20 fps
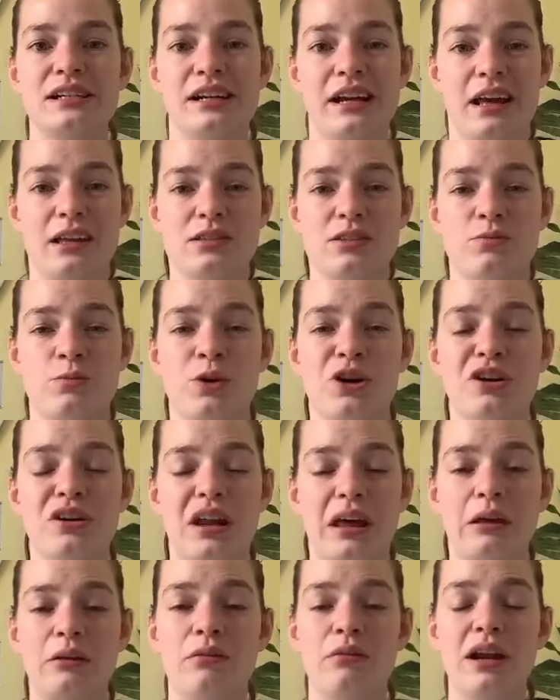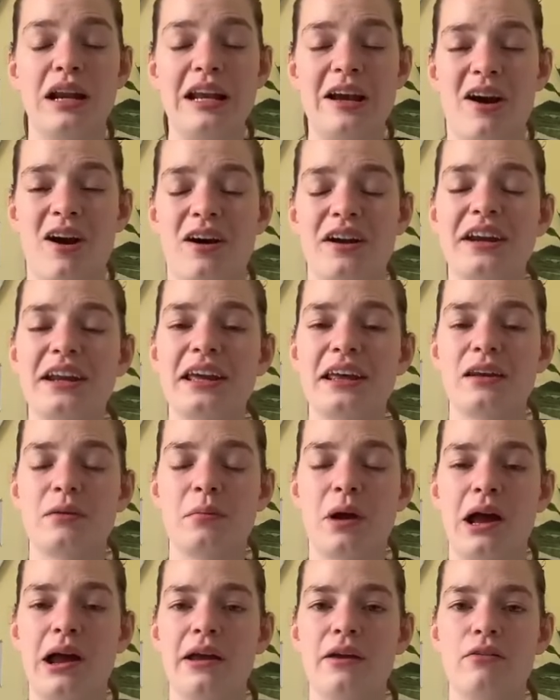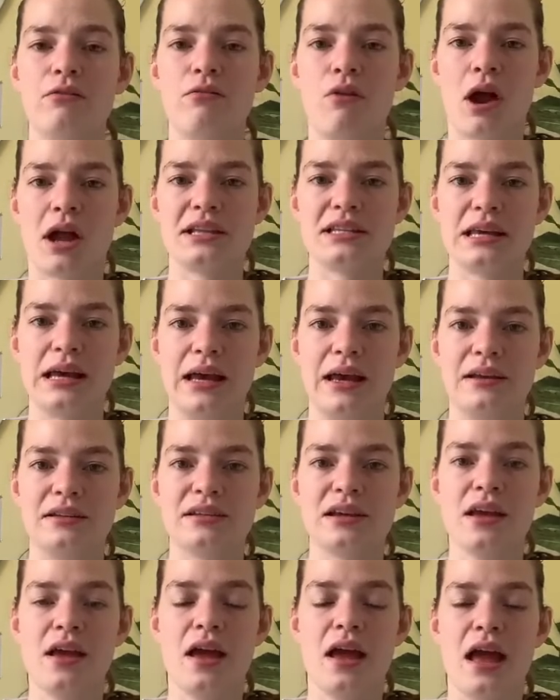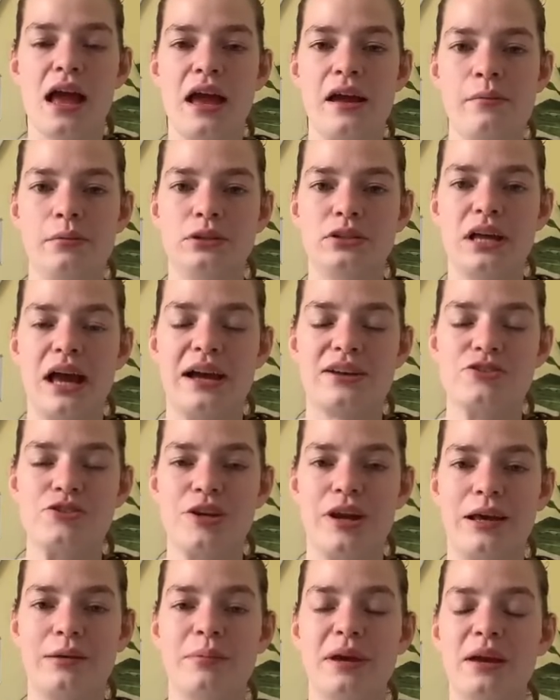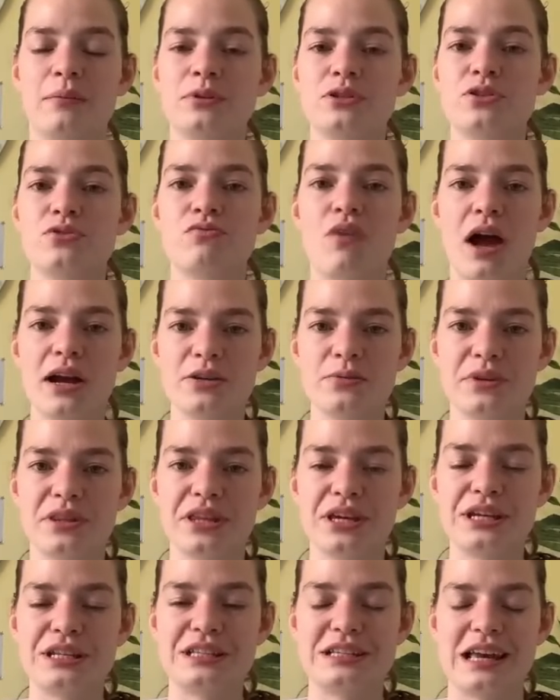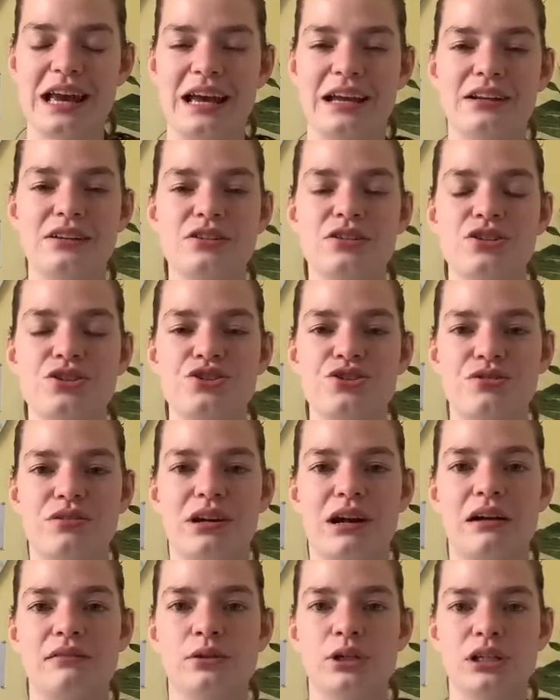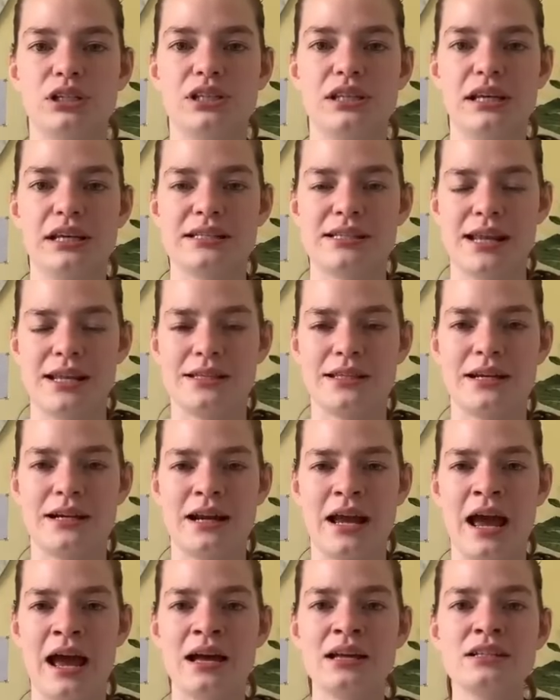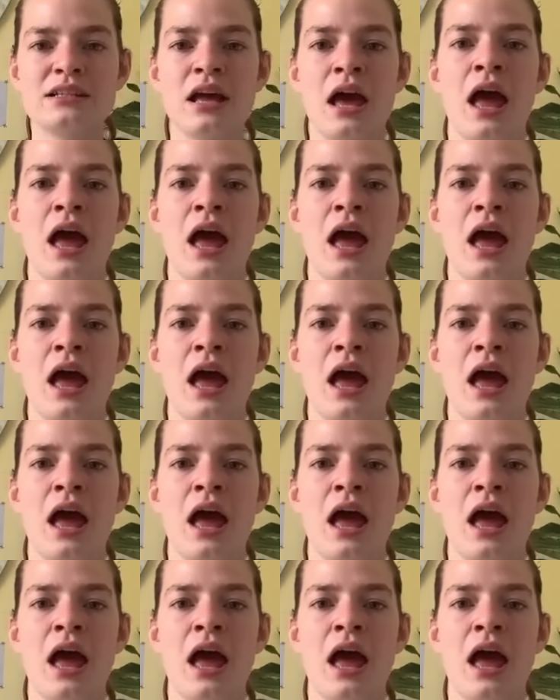and I had to work like really hard at getting my right hand able to actually like be able to write with it and to recover it to the extent that it has.